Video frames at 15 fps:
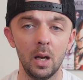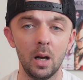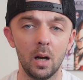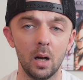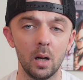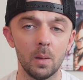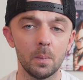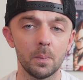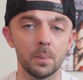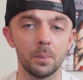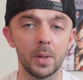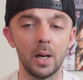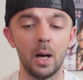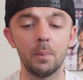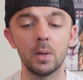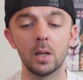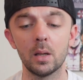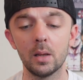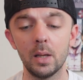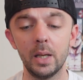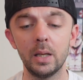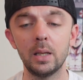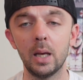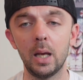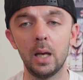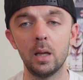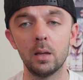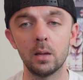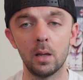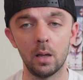But I'm going to link
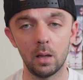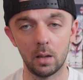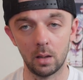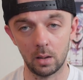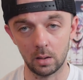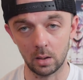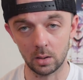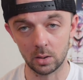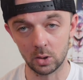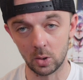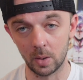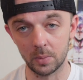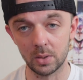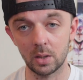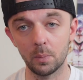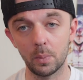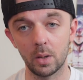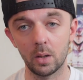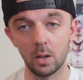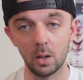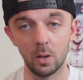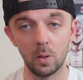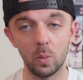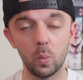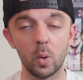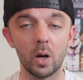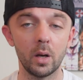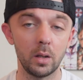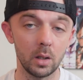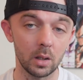in the description below
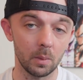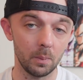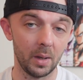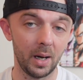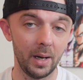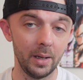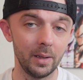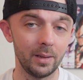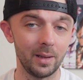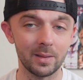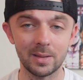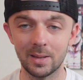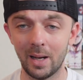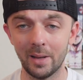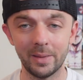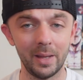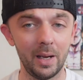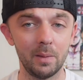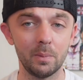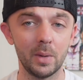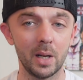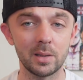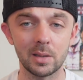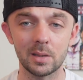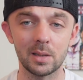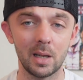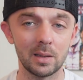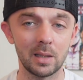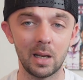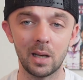where you can buy it. It's not that much, it's
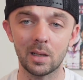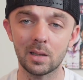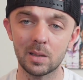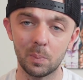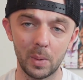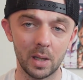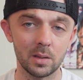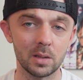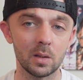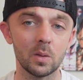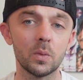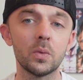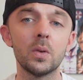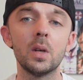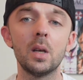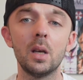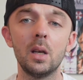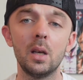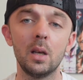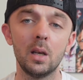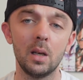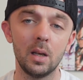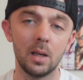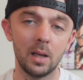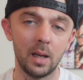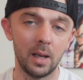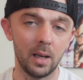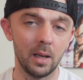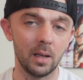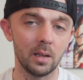not that expensive,
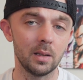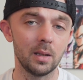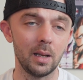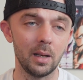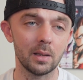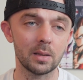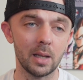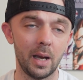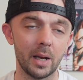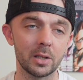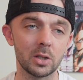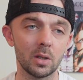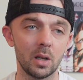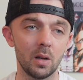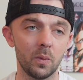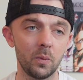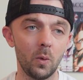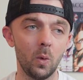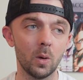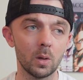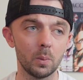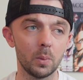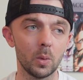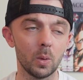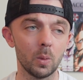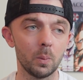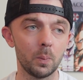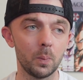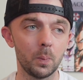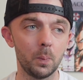and it's actually affordable.
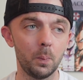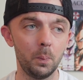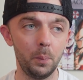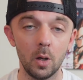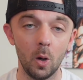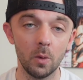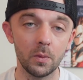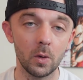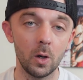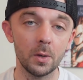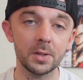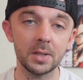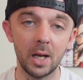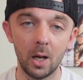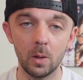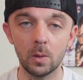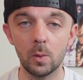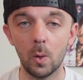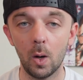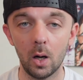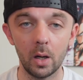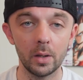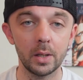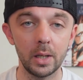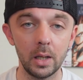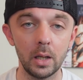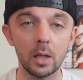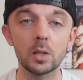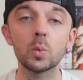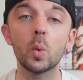The overall sound
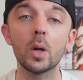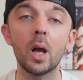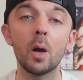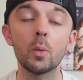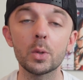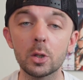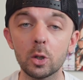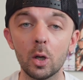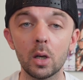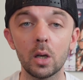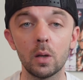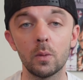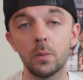quality is what I was looking